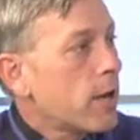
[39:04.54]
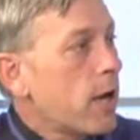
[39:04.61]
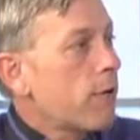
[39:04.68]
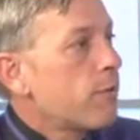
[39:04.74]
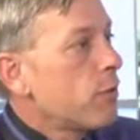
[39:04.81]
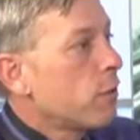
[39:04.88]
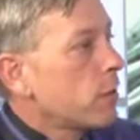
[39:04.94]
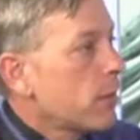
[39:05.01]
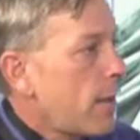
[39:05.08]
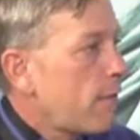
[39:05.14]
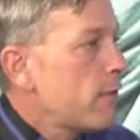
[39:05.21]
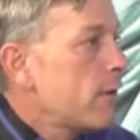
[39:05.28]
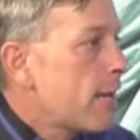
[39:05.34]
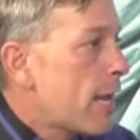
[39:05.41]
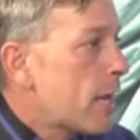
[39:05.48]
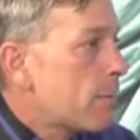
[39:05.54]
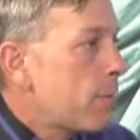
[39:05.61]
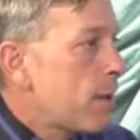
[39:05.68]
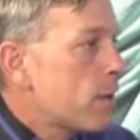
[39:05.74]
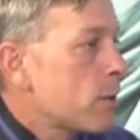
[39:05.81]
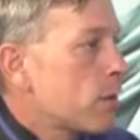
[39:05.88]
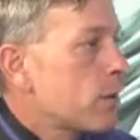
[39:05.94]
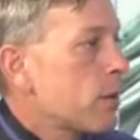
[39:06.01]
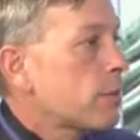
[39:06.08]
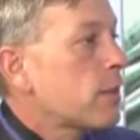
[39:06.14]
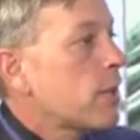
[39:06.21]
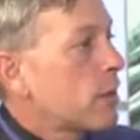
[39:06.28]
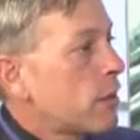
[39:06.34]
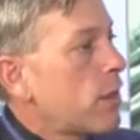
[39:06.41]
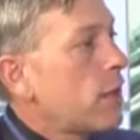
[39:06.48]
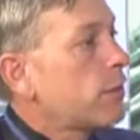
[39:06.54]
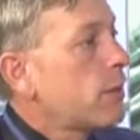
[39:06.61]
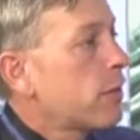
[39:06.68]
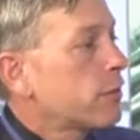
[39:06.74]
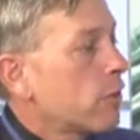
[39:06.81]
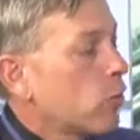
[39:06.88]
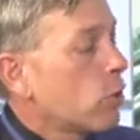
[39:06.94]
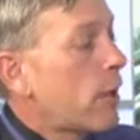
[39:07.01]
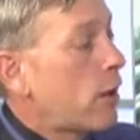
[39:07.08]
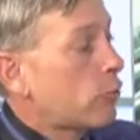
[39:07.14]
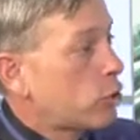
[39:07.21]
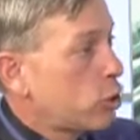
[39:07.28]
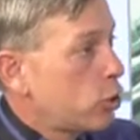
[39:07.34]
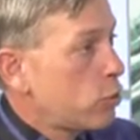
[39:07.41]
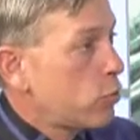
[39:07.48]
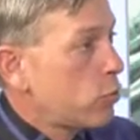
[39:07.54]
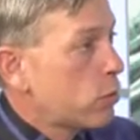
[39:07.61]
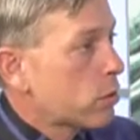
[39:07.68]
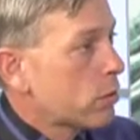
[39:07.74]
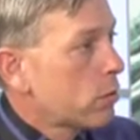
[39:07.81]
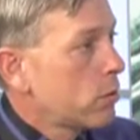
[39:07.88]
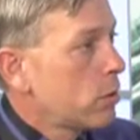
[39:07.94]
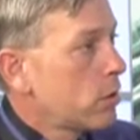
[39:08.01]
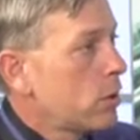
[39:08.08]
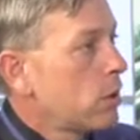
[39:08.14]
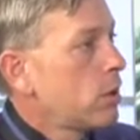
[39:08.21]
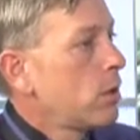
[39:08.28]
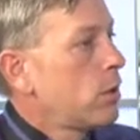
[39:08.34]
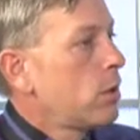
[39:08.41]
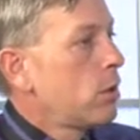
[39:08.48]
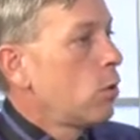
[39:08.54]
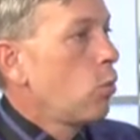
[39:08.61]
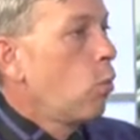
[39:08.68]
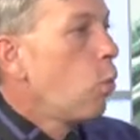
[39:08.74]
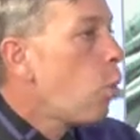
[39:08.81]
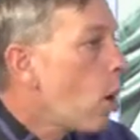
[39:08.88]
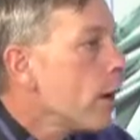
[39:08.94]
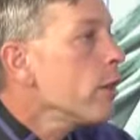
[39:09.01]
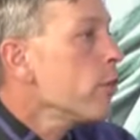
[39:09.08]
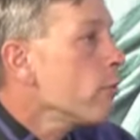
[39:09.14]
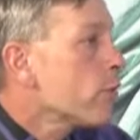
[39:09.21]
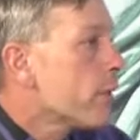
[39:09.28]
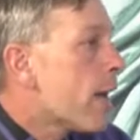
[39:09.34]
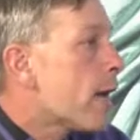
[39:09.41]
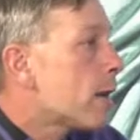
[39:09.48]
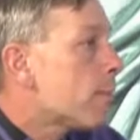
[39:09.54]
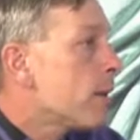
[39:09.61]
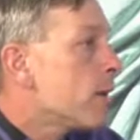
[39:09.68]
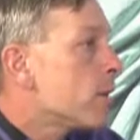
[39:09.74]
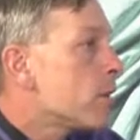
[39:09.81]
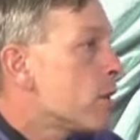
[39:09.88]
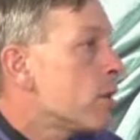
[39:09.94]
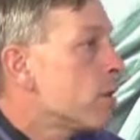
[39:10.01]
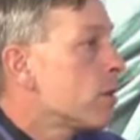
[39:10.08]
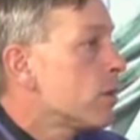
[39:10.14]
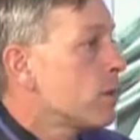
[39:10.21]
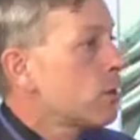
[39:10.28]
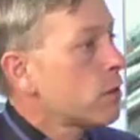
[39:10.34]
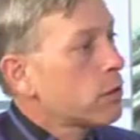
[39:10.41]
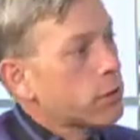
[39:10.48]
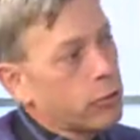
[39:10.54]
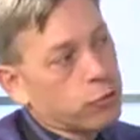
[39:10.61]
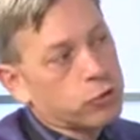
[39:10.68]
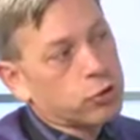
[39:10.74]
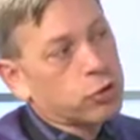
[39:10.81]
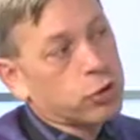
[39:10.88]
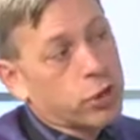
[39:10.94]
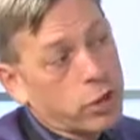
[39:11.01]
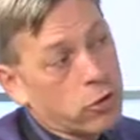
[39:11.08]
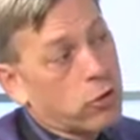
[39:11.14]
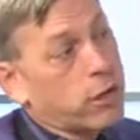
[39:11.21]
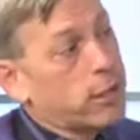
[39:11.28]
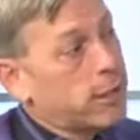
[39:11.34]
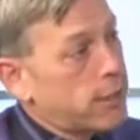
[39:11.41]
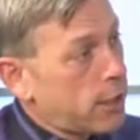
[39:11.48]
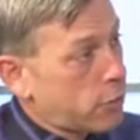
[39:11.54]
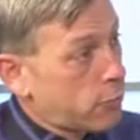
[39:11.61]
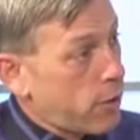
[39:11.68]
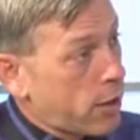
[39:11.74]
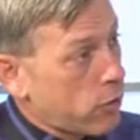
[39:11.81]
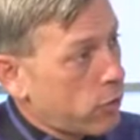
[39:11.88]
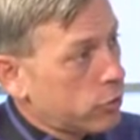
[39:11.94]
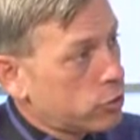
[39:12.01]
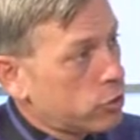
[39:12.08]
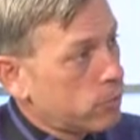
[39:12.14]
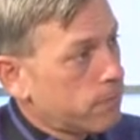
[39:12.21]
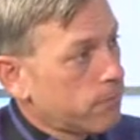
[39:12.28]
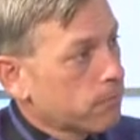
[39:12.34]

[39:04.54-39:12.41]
of the 11 databases that they said that they're allowed to use. One of those databases is the Social Security death records.